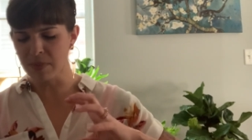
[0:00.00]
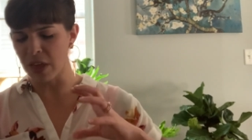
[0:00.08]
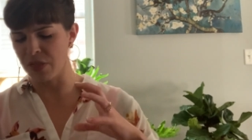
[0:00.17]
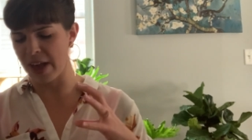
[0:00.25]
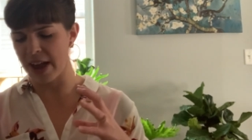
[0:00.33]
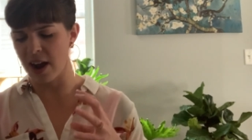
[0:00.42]

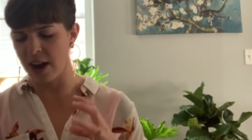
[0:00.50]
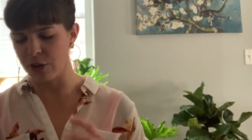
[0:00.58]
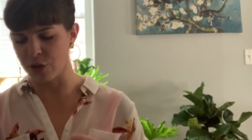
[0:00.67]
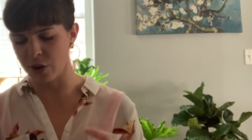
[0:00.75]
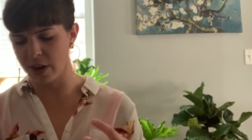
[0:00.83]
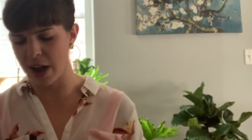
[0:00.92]
That
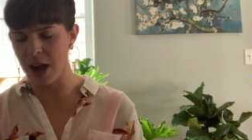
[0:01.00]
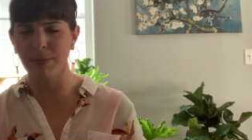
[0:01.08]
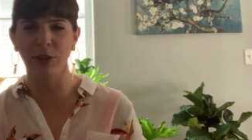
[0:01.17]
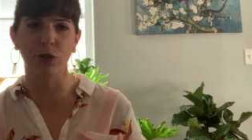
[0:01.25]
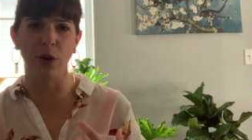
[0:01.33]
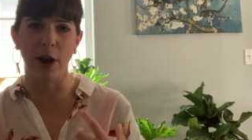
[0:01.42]
Honduran
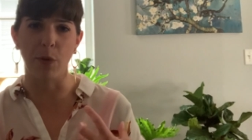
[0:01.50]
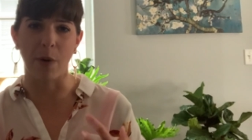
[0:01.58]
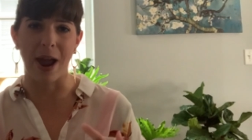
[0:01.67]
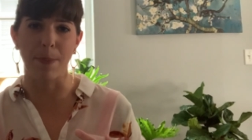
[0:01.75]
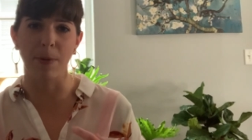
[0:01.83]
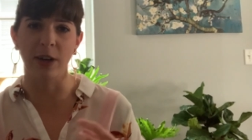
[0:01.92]
Jamastran
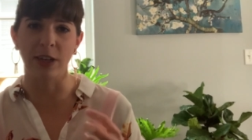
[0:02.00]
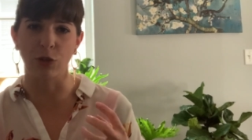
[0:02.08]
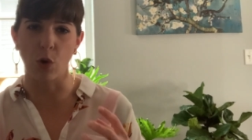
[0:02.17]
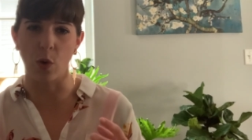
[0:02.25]
wrapper is